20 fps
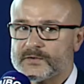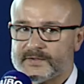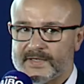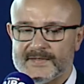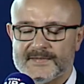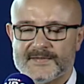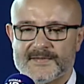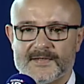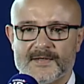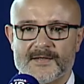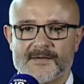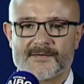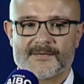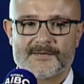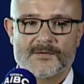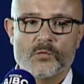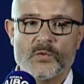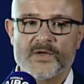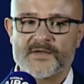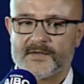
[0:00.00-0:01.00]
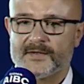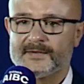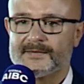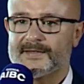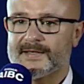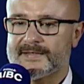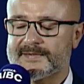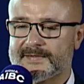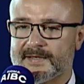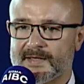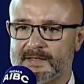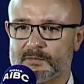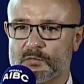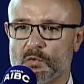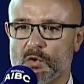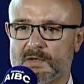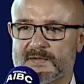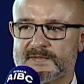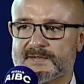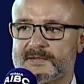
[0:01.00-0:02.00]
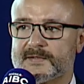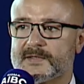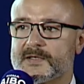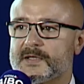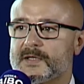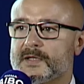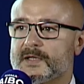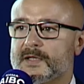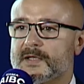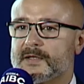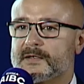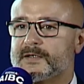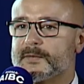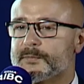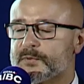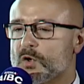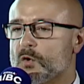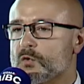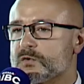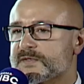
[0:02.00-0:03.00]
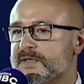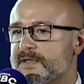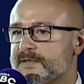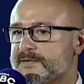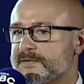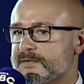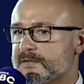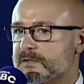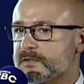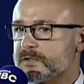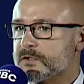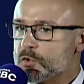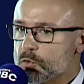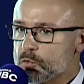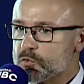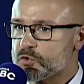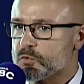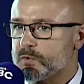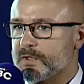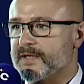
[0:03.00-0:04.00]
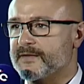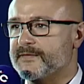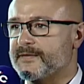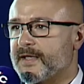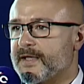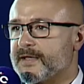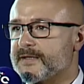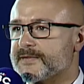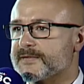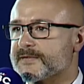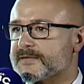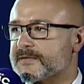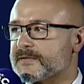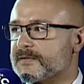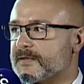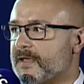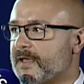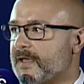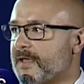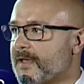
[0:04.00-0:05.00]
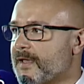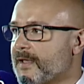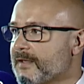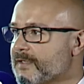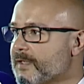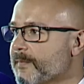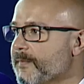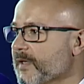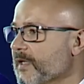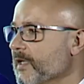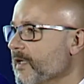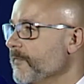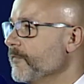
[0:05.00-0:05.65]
test it within that sandbox. The process usually takes typically